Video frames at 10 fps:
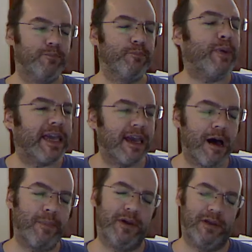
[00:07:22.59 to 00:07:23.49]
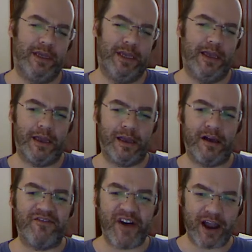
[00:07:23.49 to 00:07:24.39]
picking up
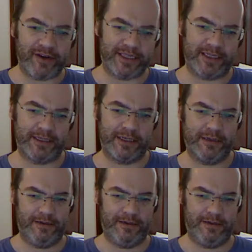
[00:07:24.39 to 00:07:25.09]
viruses,